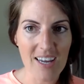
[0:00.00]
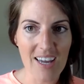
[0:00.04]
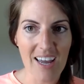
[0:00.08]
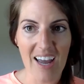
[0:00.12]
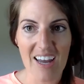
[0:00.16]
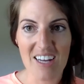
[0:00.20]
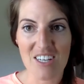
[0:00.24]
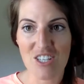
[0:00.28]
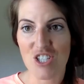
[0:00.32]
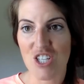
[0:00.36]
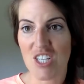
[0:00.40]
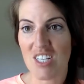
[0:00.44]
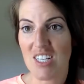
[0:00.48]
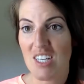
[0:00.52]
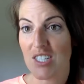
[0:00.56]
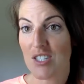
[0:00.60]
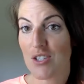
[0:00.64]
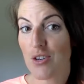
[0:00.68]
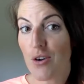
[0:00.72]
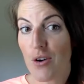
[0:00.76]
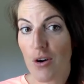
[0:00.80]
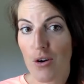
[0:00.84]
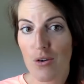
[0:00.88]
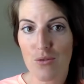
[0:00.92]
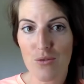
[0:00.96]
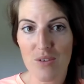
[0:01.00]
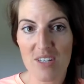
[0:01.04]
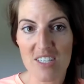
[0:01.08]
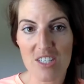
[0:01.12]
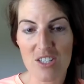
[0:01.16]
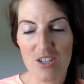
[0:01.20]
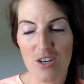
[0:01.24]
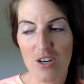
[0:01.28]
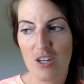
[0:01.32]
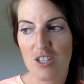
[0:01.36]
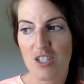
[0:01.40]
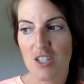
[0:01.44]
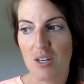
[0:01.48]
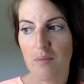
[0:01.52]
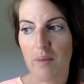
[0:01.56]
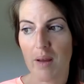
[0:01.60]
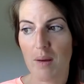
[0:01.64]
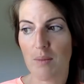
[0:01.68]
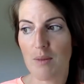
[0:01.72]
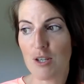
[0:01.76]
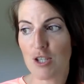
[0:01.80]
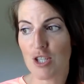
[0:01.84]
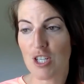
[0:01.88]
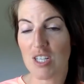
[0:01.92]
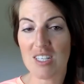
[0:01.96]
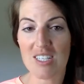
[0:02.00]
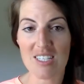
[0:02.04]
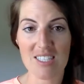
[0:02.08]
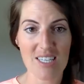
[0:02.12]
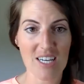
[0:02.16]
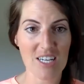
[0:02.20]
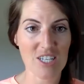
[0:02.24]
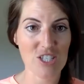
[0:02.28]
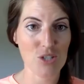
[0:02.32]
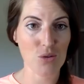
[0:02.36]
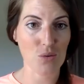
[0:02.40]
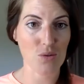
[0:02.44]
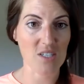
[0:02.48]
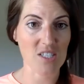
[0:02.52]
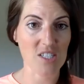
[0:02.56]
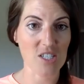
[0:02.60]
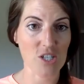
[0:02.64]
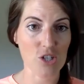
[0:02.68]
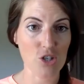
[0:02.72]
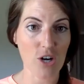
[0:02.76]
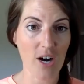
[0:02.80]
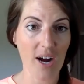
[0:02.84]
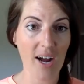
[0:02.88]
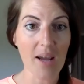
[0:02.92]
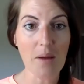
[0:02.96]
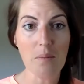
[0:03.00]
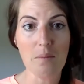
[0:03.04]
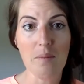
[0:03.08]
And she does her own research, and maybe she decides she wants to try.